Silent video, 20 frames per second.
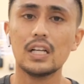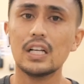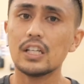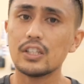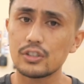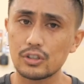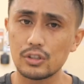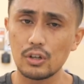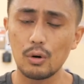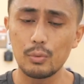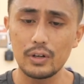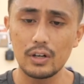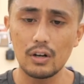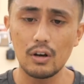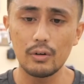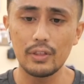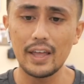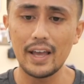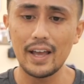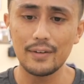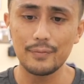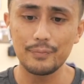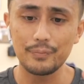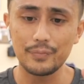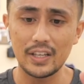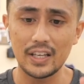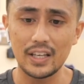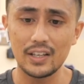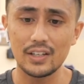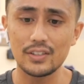So we know that
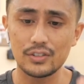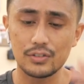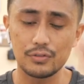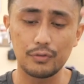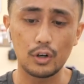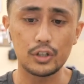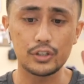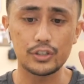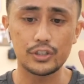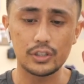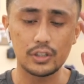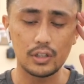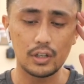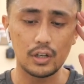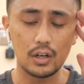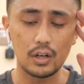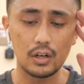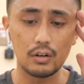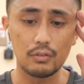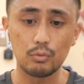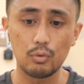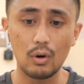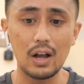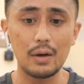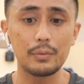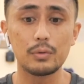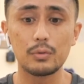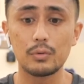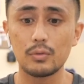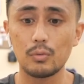his version of
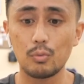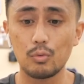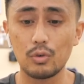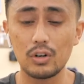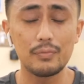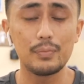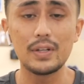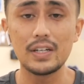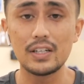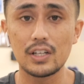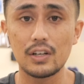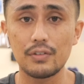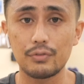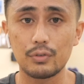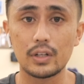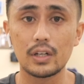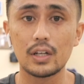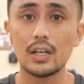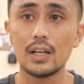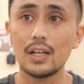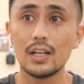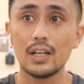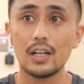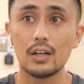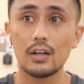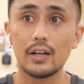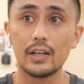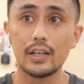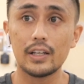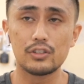Robin would have been different.
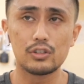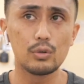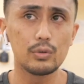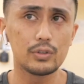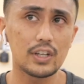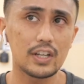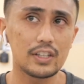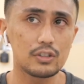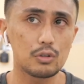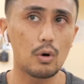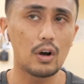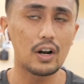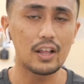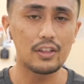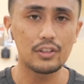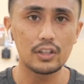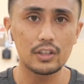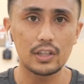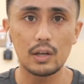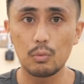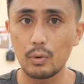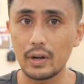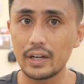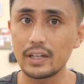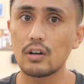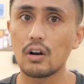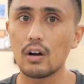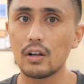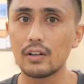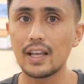In Suicide Squad, I think they
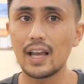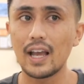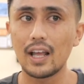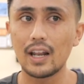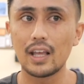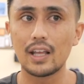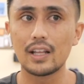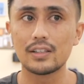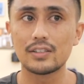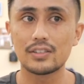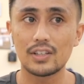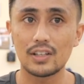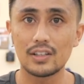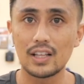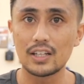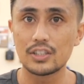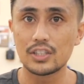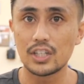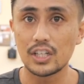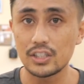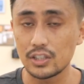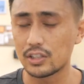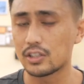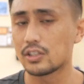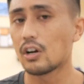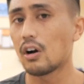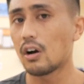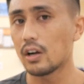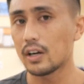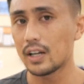retconned that and said that Jason
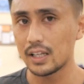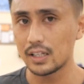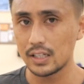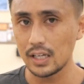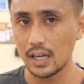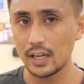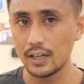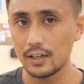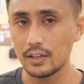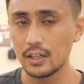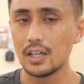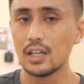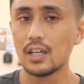Todd had died.